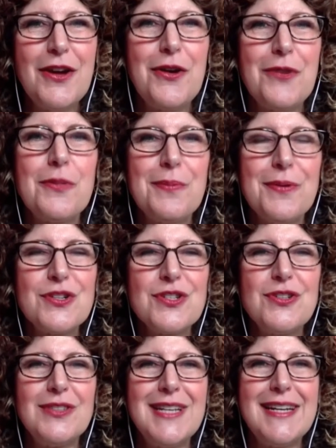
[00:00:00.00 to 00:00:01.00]
to know the
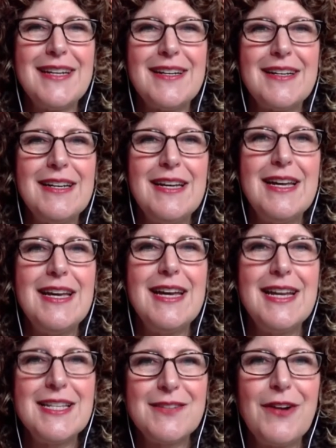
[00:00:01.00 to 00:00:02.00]
personal data
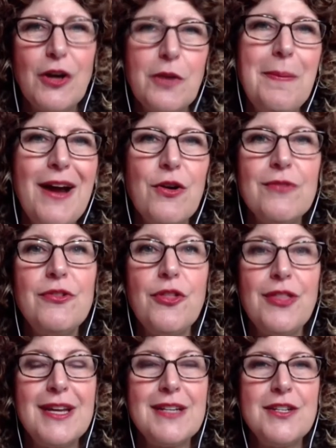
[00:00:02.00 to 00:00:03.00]
is a very
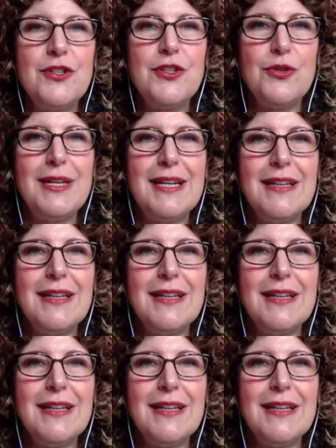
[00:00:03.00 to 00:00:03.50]
powerful thing to do.